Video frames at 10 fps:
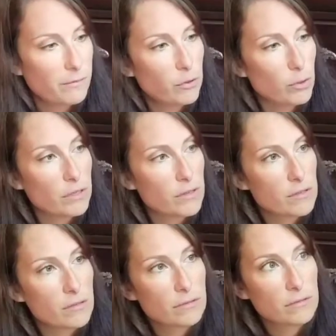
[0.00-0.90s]
florals.
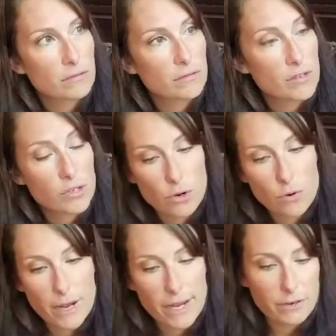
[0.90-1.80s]

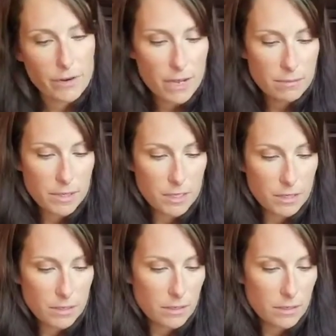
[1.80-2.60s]
So I grabbed